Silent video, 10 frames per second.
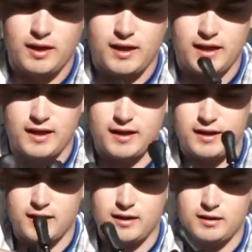
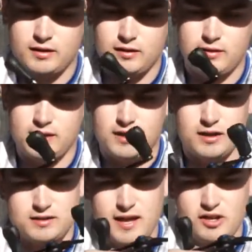and
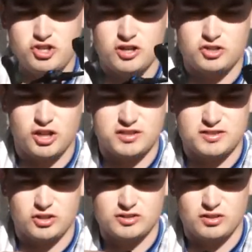the tension
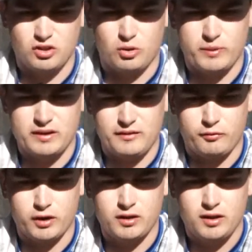adjuster is a little bit
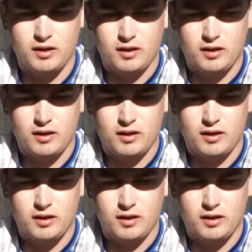different